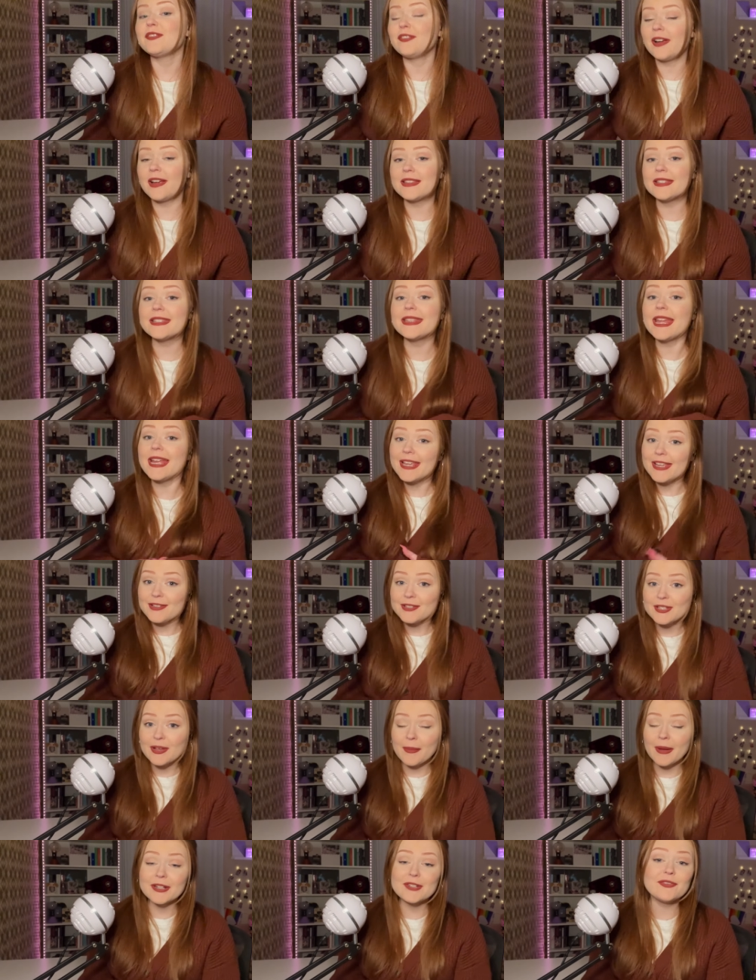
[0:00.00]
friends, thank you
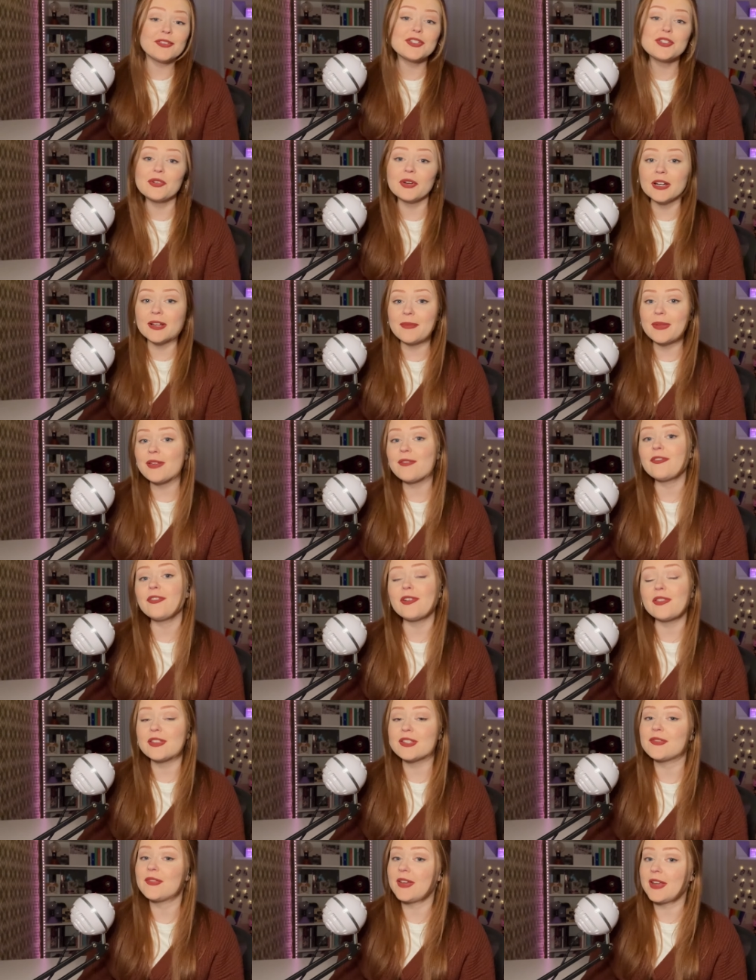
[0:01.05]
so much for joining me for
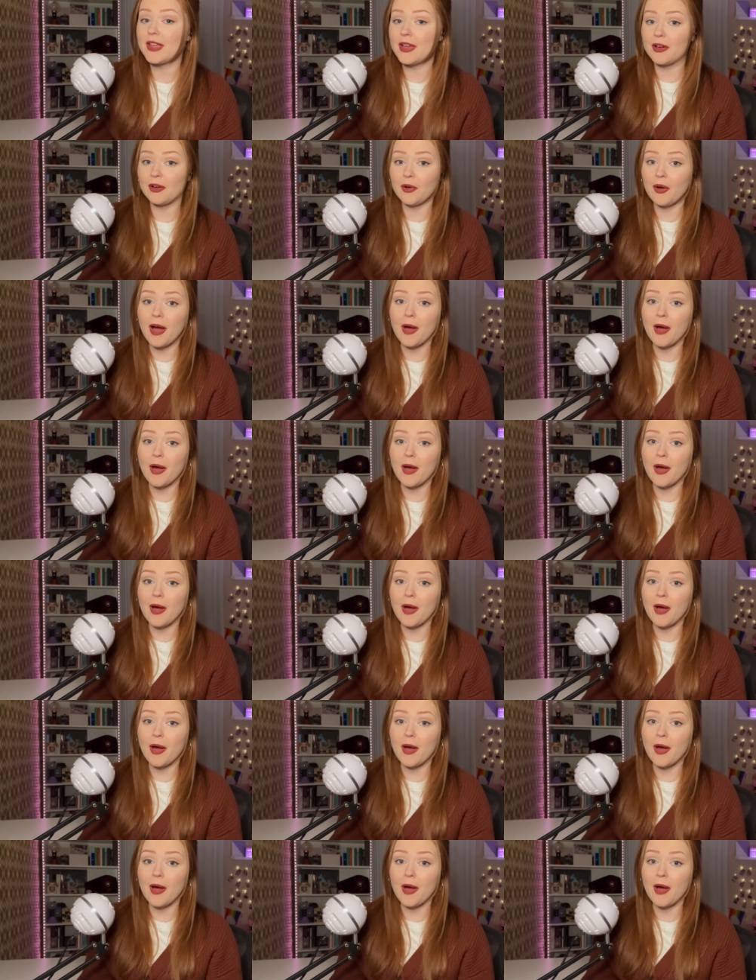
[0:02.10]
this video.